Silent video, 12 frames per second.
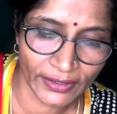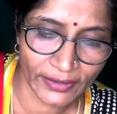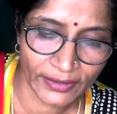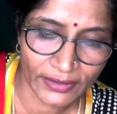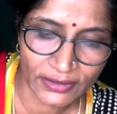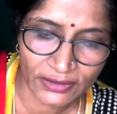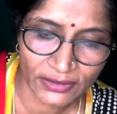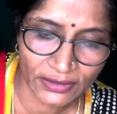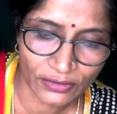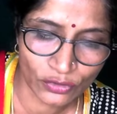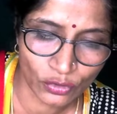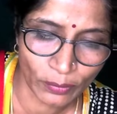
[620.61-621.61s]
It is
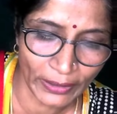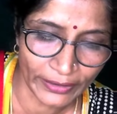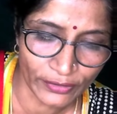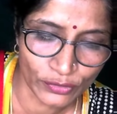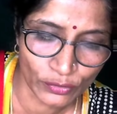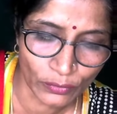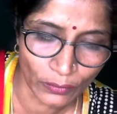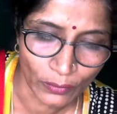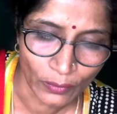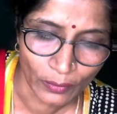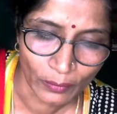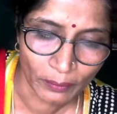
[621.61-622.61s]
2 by 2
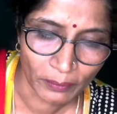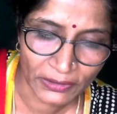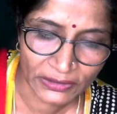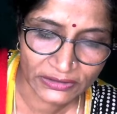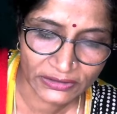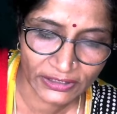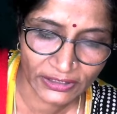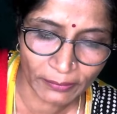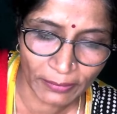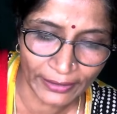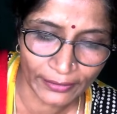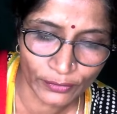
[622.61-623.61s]
plus 3
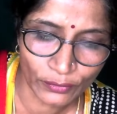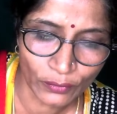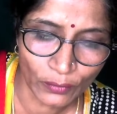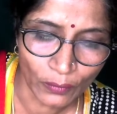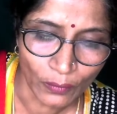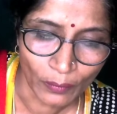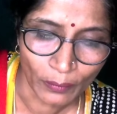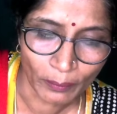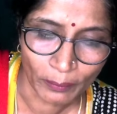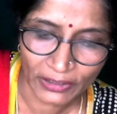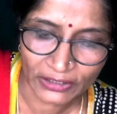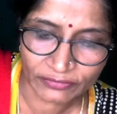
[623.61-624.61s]
by 2
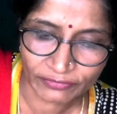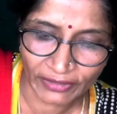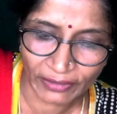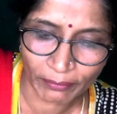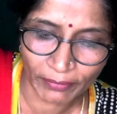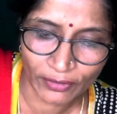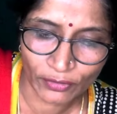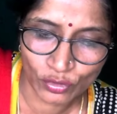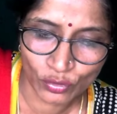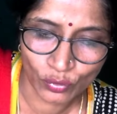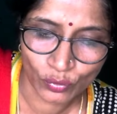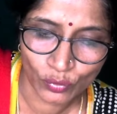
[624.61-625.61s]
plus 5 by 2.